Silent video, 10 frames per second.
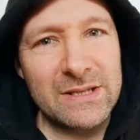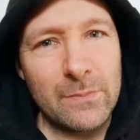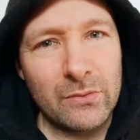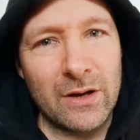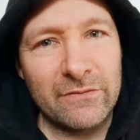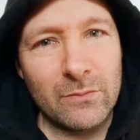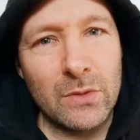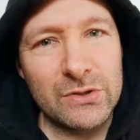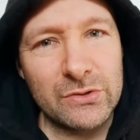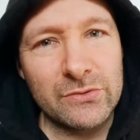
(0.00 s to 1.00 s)
been separated from
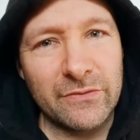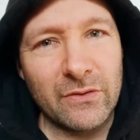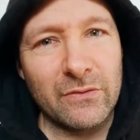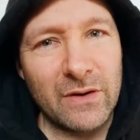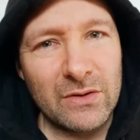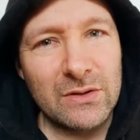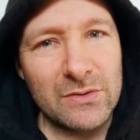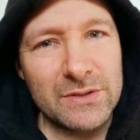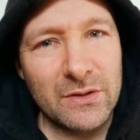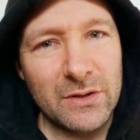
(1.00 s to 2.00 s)
my children for a very
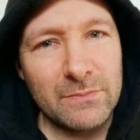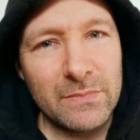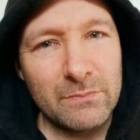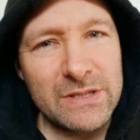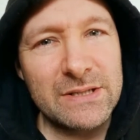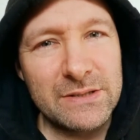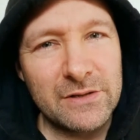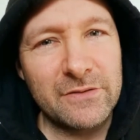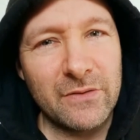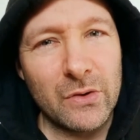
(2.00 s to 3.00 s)
long time. Mrs.
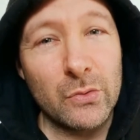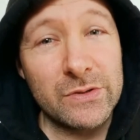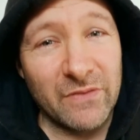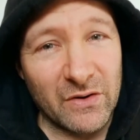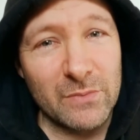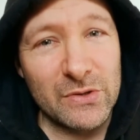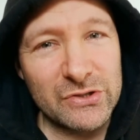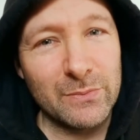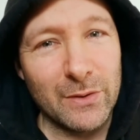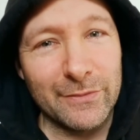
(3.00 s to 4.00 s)
Doubtfire was very
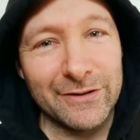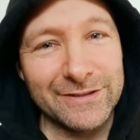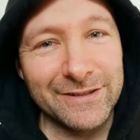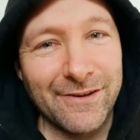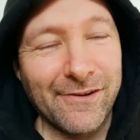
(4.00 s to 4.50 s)
much on my mind.